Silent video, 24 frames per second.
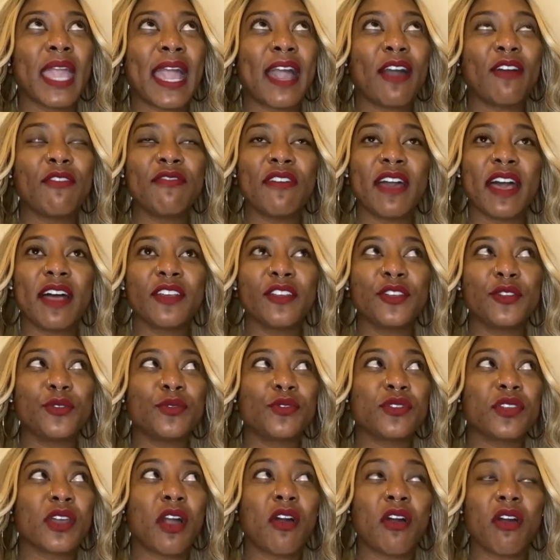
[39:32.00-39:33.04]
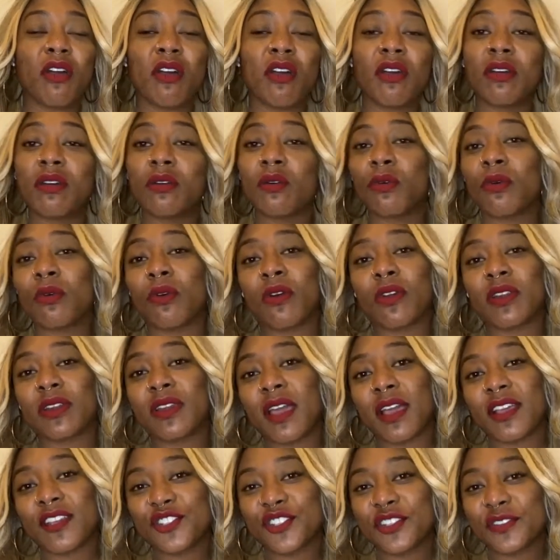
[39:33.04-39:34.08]
how values are or are
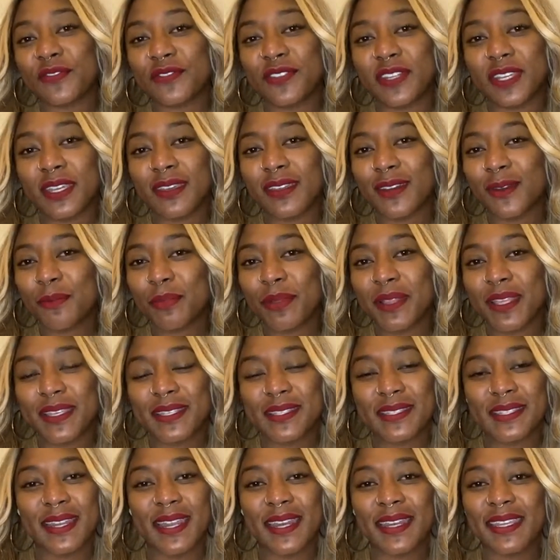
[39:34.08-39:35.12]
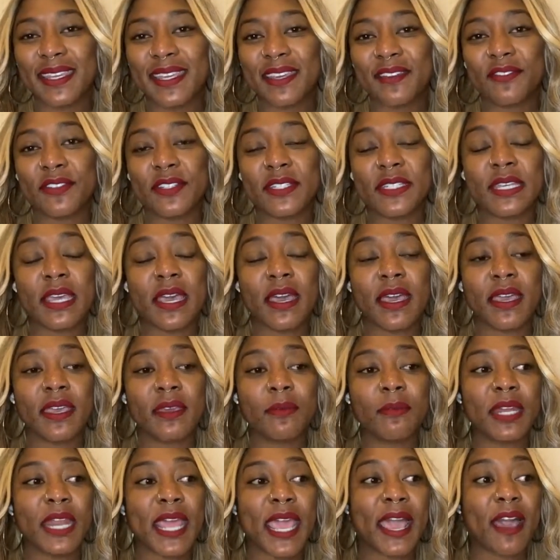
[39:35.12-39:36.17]
not shifting in a place at any given
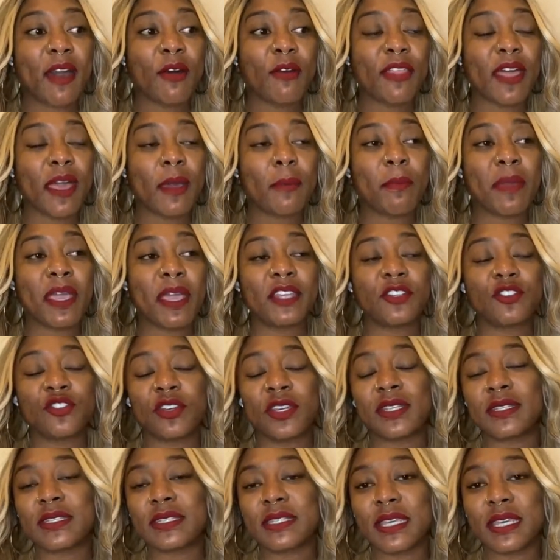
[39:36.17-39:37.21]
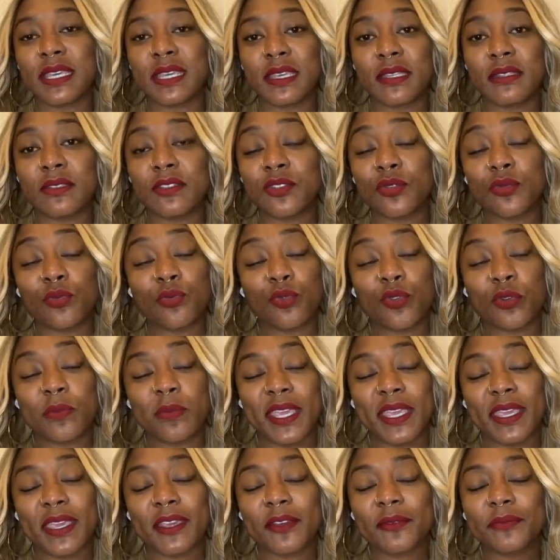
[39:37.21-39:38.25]
time and how that might translate into
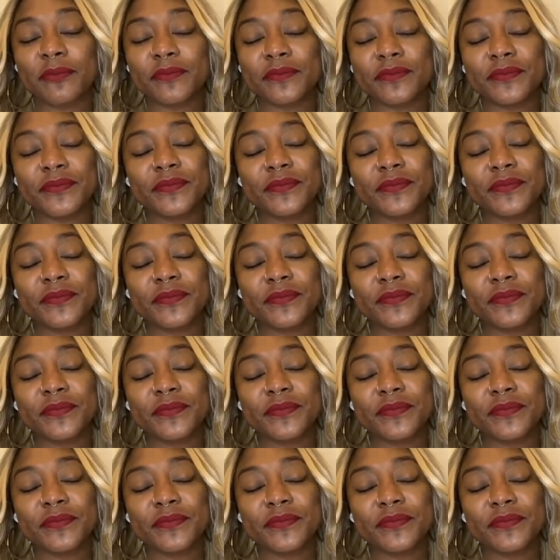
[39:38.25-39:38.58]
rulemaking